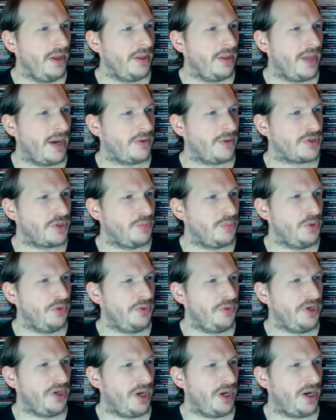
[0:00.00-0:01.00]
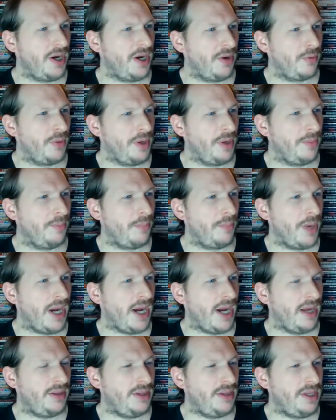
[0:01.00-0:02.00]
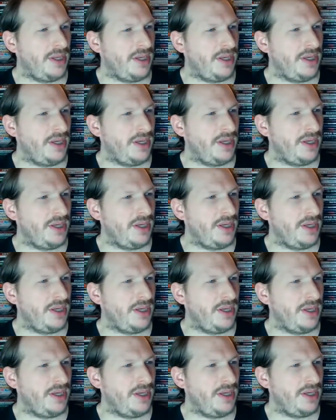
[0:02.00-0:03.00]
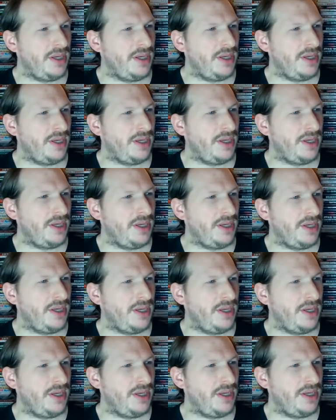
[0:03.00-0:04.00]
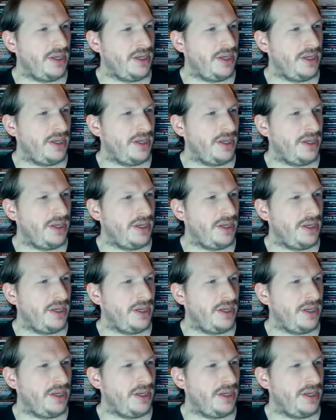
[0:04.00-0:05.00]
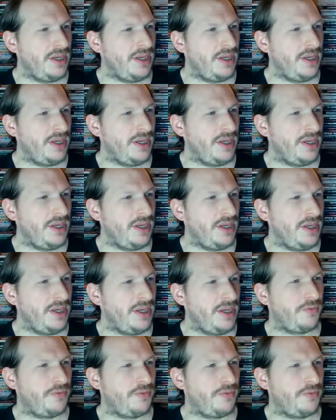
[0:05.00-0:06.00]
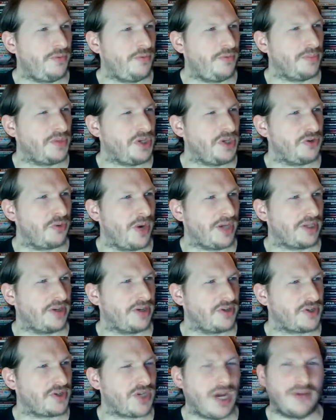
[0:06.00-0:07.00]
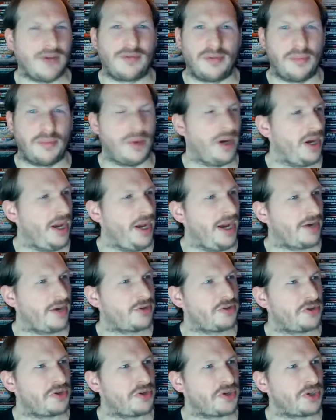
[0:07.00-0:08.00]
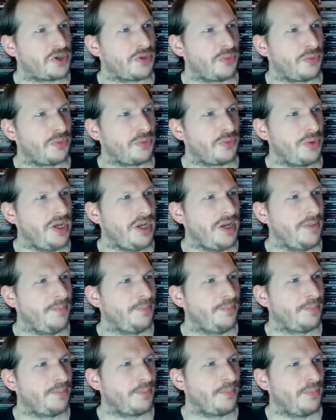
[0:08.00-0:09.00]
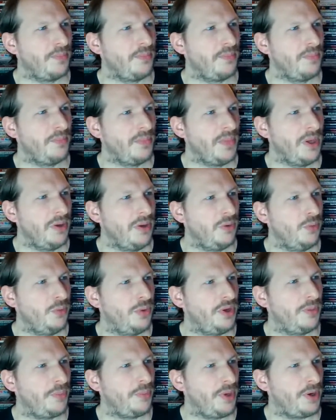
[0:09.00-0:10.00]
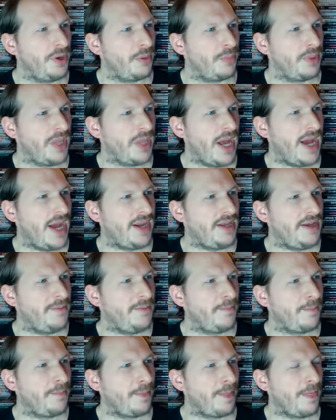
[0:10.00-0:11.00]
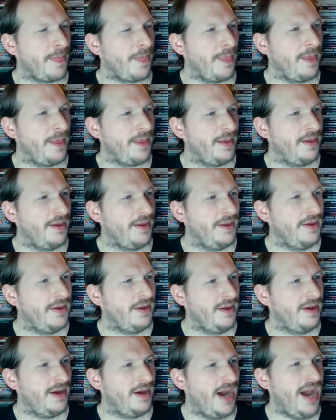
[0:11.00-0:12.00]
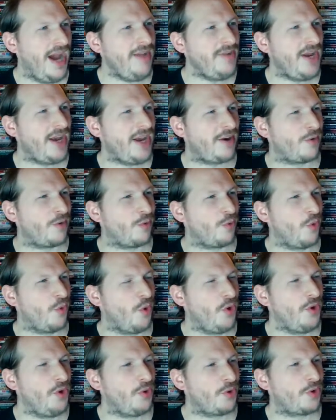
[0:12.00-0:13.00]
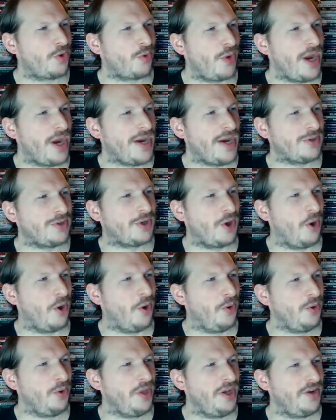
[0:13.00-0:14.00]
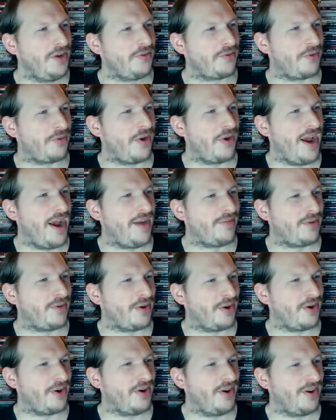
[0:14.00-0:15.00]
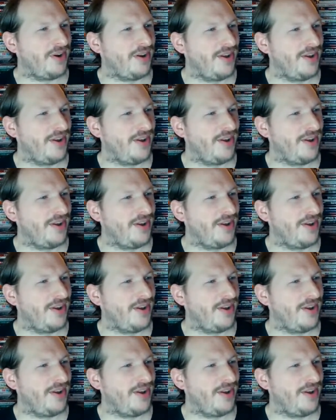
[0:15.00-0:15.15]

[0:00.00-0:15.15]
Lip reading: That was a movie written by the same guy that wrote The Exorcist. Actually, one of the few films he directed aside from Exorcist 3, William Peter Blatty. I haven't had a Royal Crown Cola in forever.